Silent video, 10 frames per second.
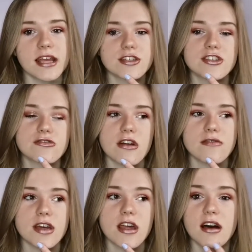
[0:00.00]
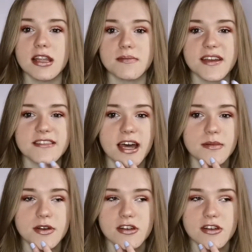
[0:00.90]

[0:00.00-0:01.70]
anxious driver, and I'll admit that,